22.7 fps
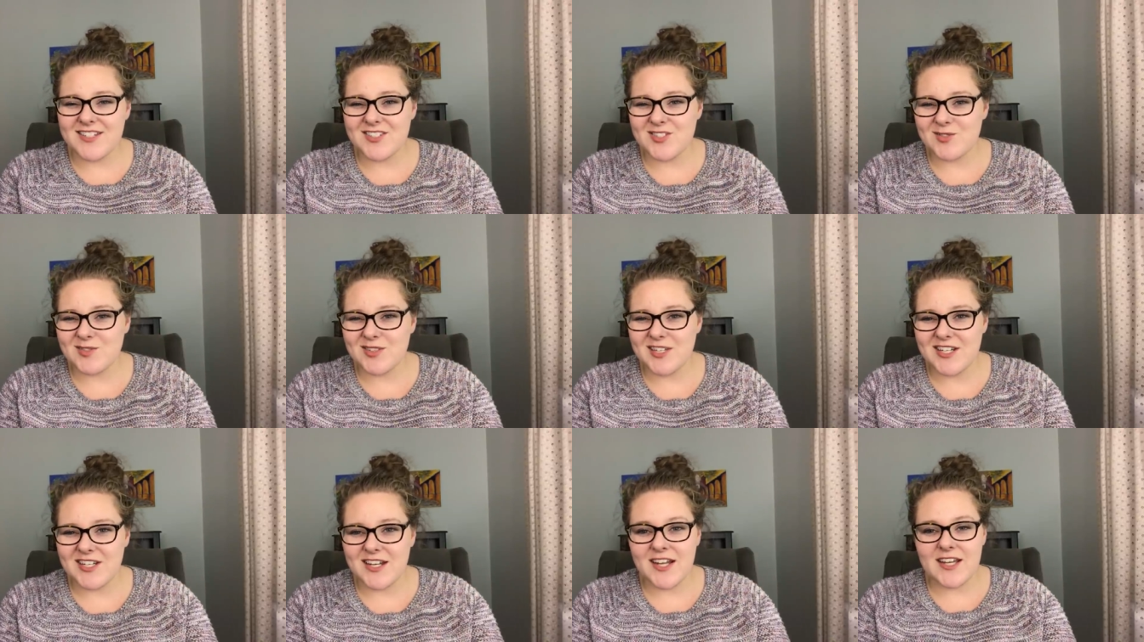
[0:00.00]
It's
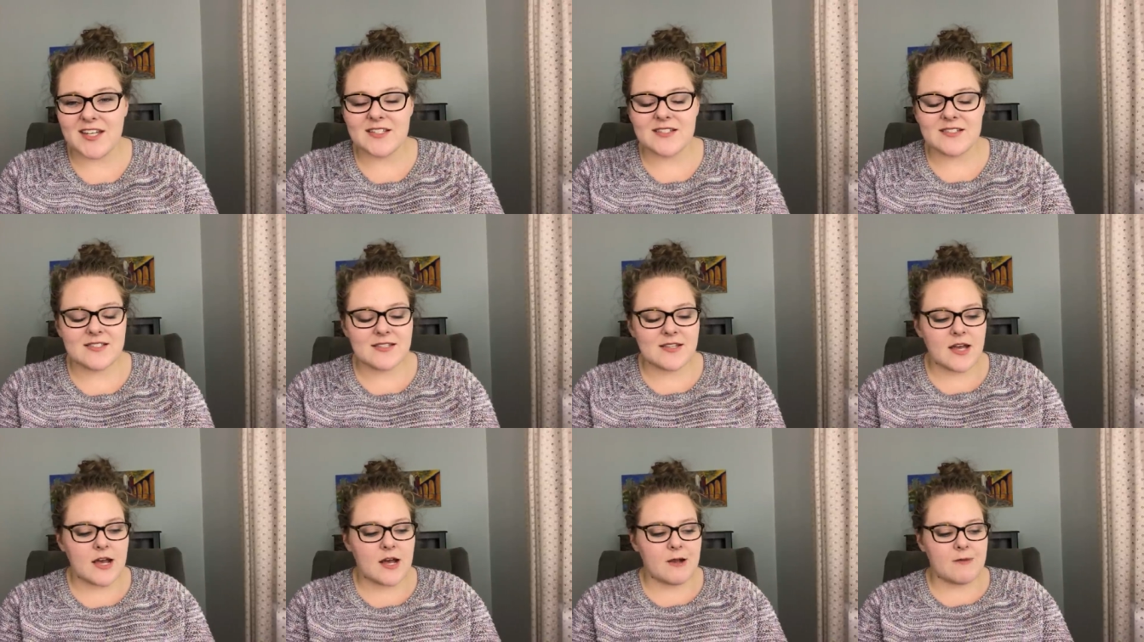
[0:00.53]
really
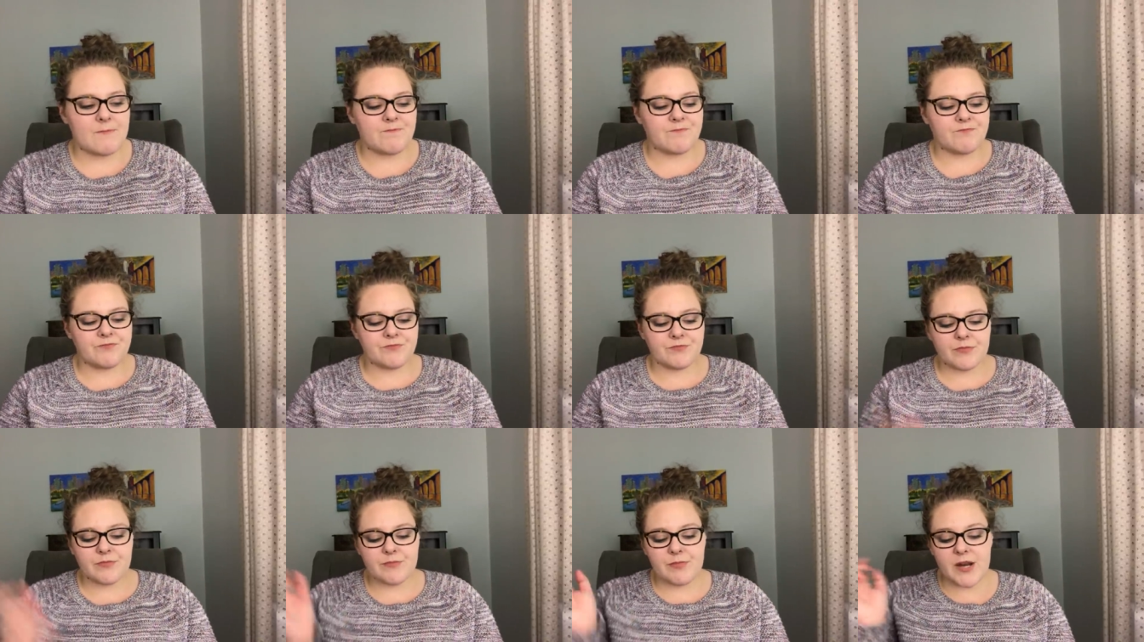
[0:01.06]
nice. Um,
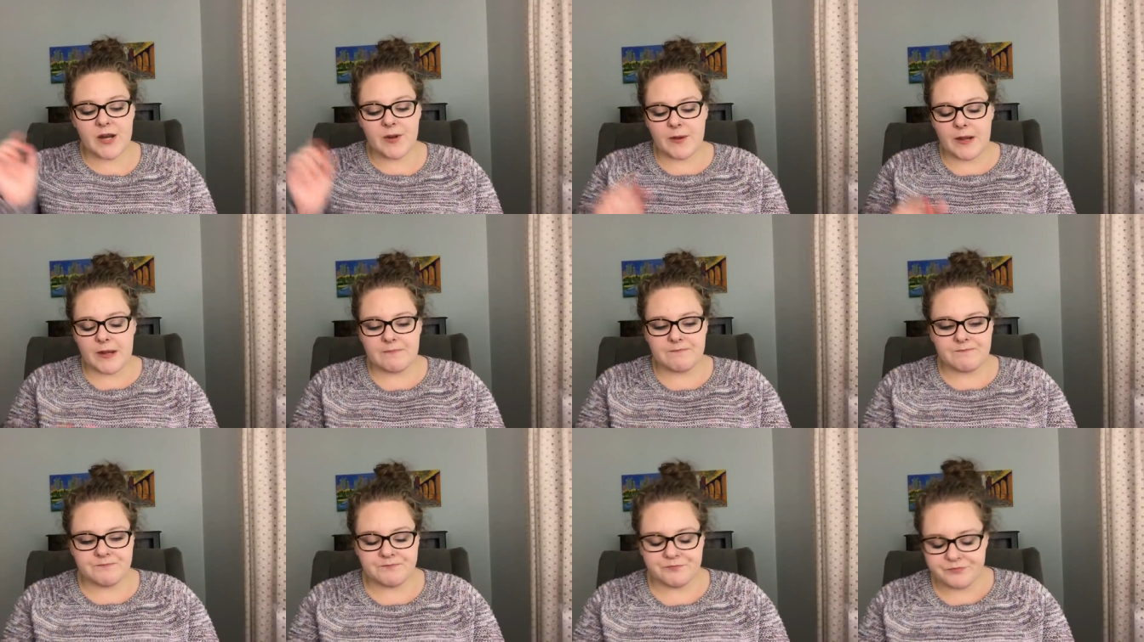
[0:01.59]
but
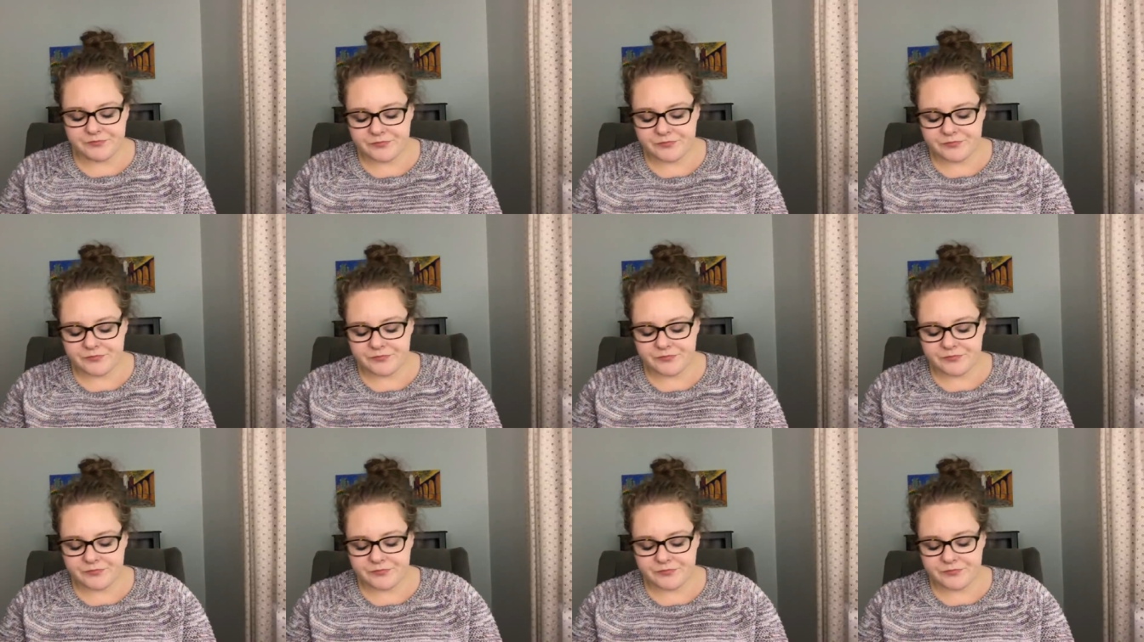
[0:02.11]
anyway,